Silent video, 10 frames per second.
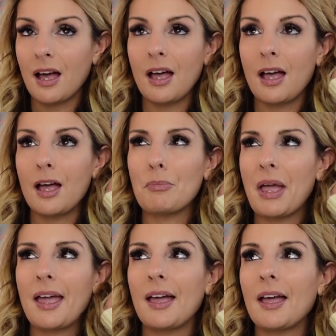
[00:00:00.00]

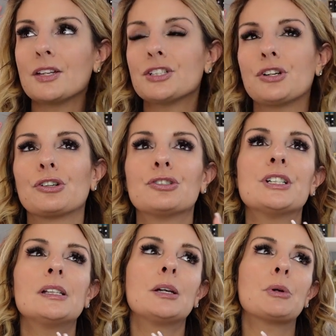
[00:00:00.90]
and you're
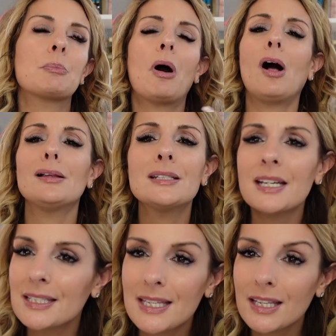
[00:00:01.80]
dealing with
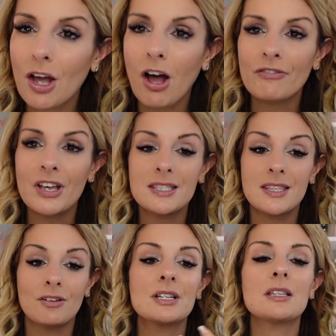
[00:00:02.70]
politics in the office.
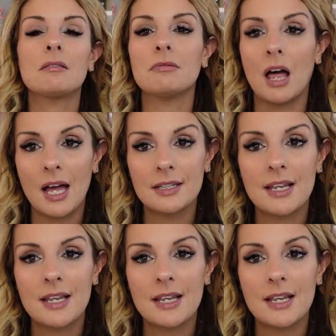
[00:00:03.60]
There is a lot.